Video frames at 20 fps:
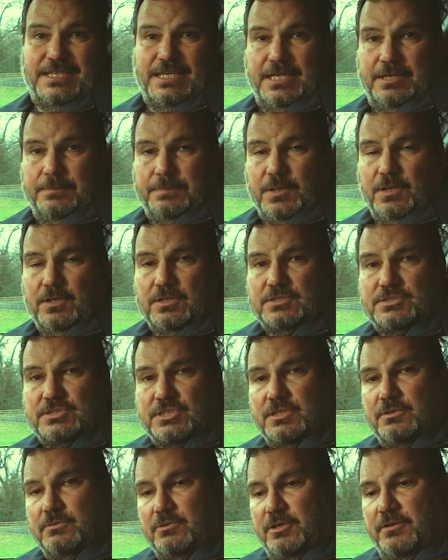gearbox,
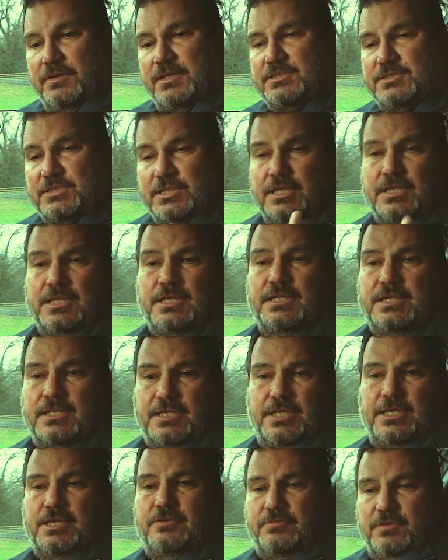whereas
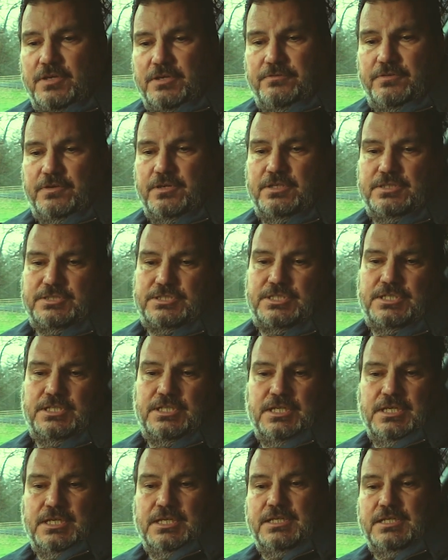the EV
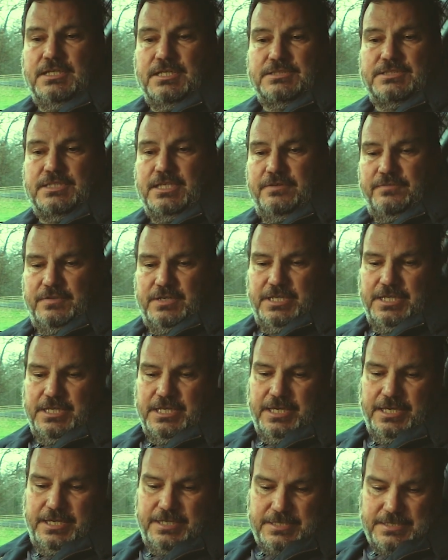version doesn't have any
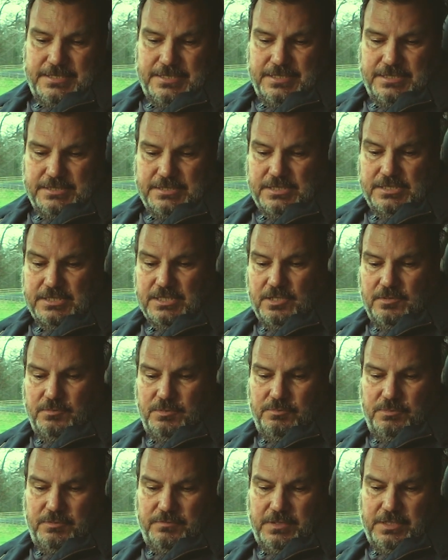gears, as is
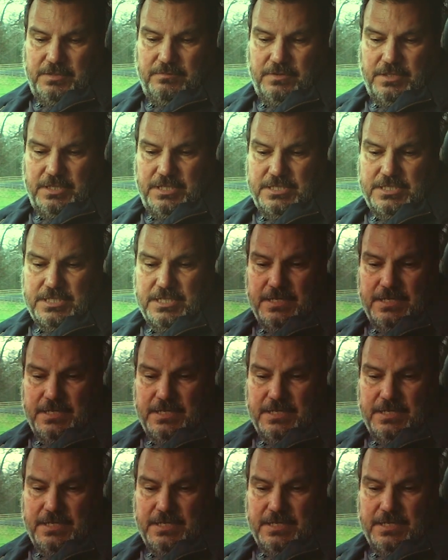common with EVs.